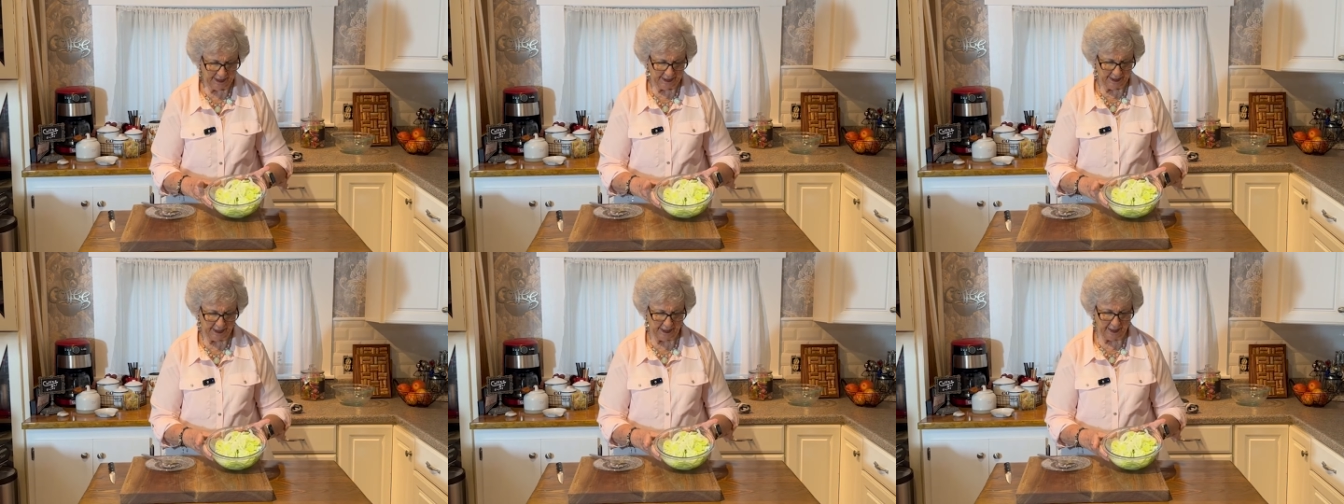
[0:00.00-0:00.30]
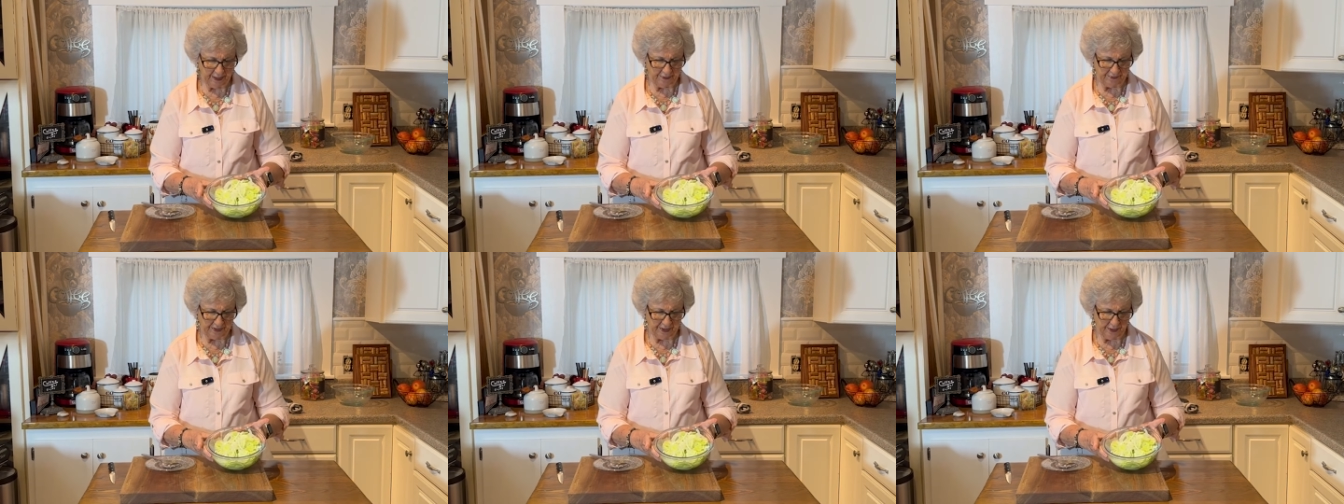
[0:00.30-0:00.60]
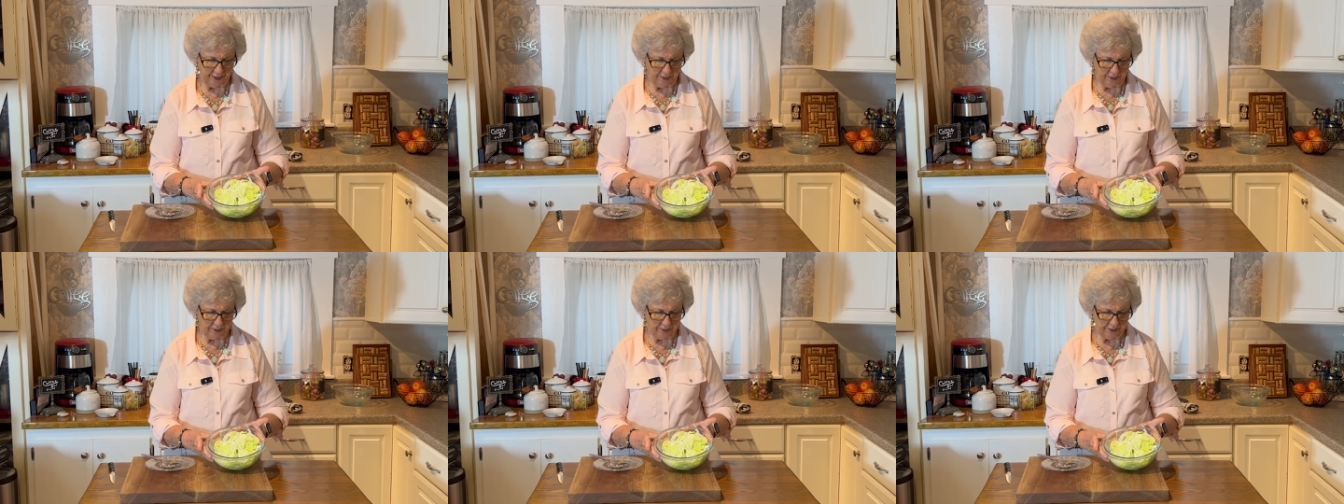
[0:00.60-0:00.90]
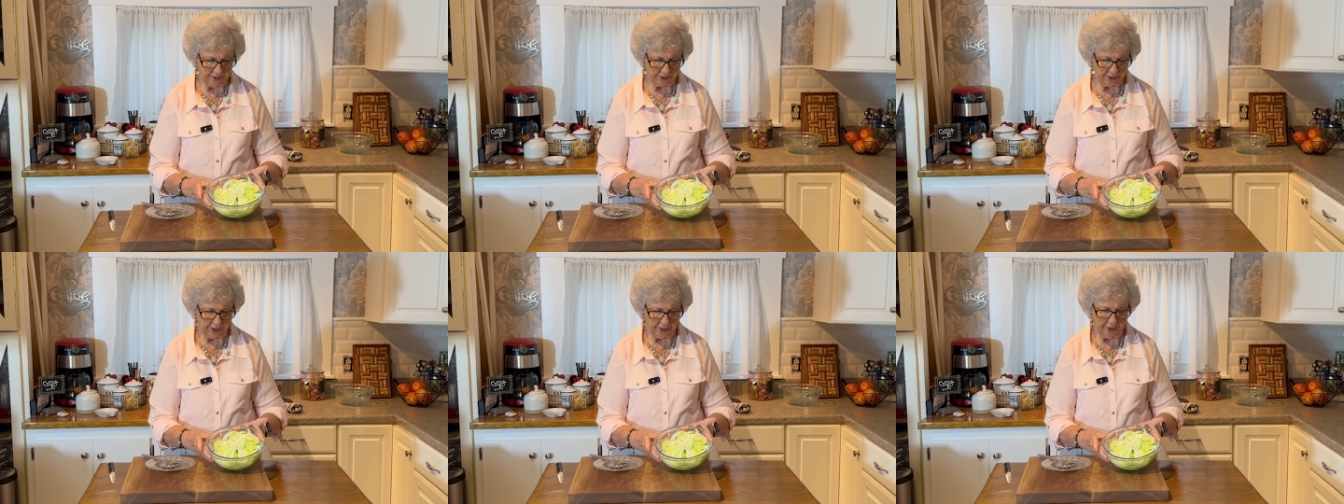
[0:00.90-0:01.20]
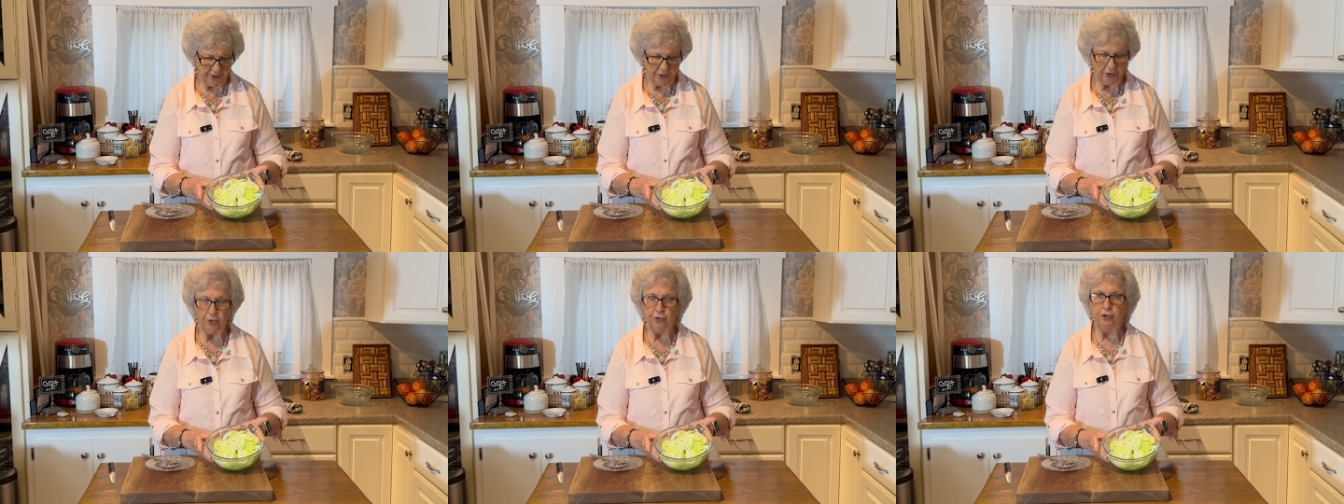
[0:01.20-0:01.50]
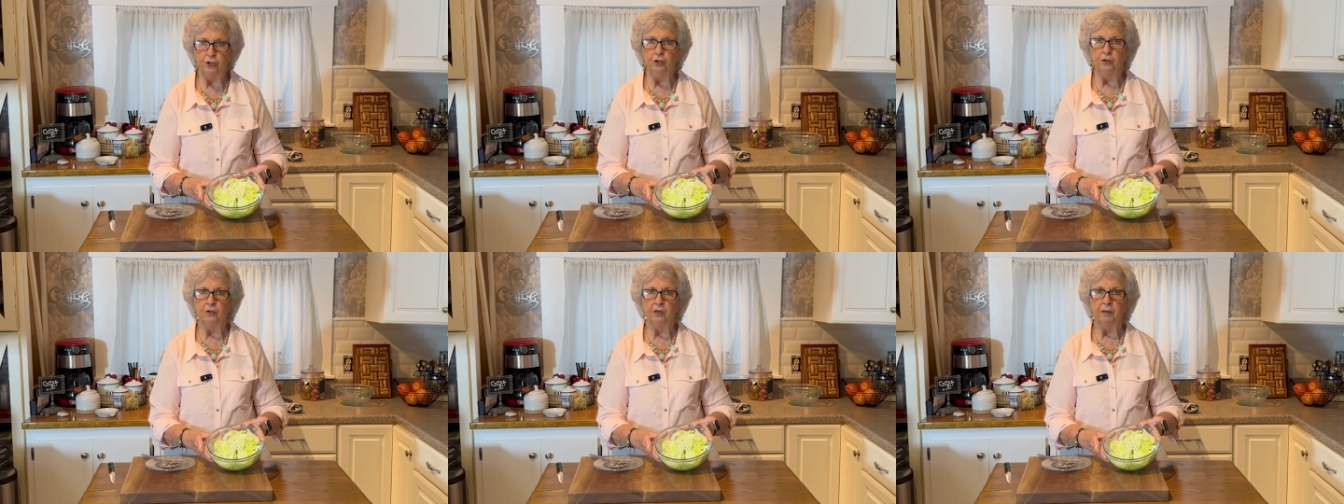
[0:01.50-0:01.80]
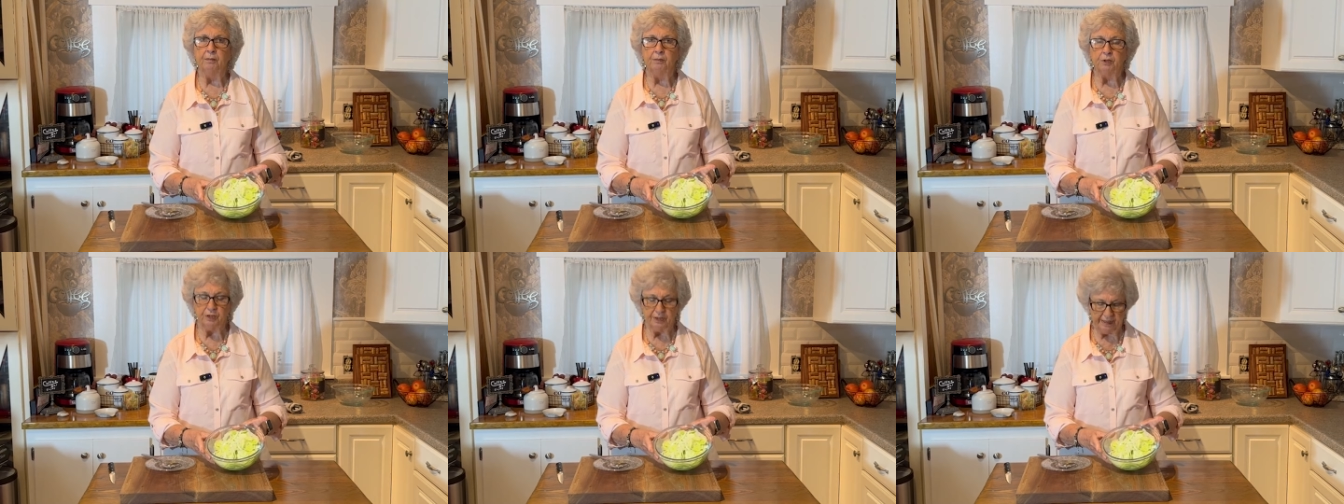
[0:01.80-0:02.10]
Now there's your
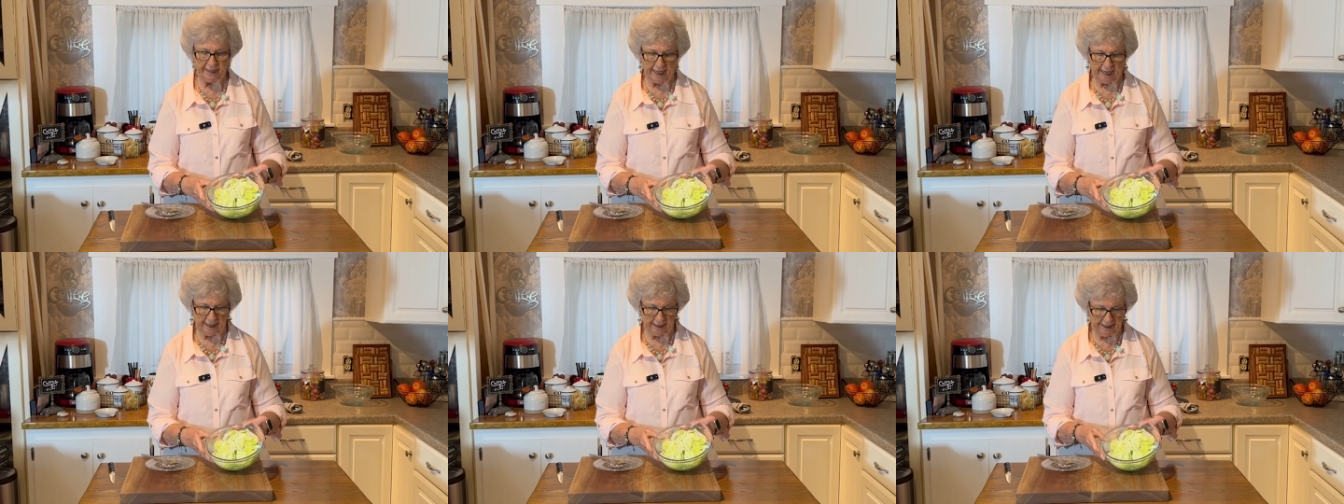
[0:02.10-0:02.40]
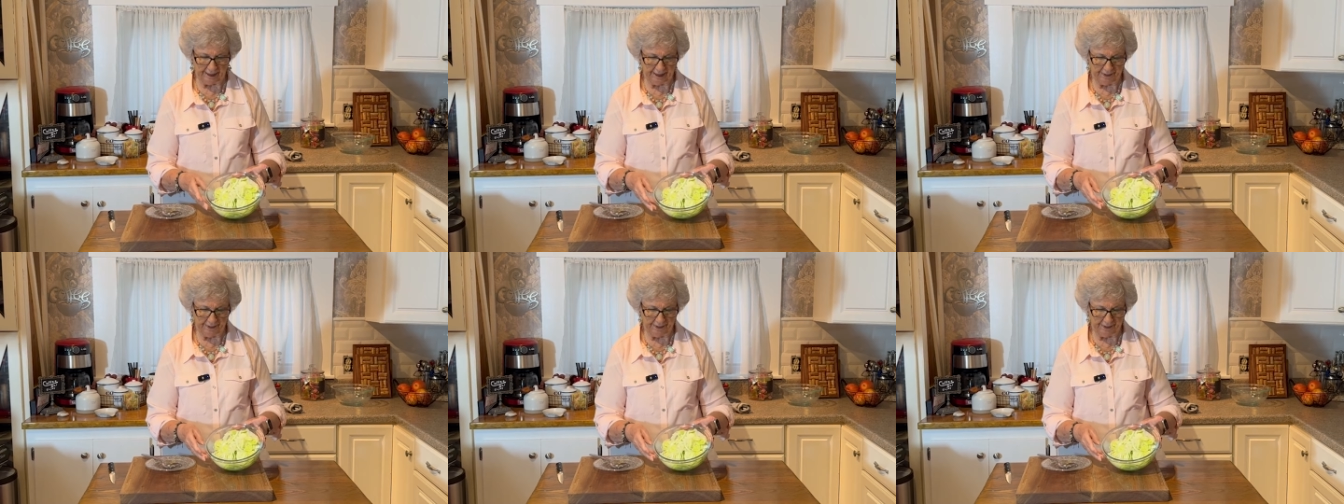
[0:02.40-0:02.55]
cucumber salad.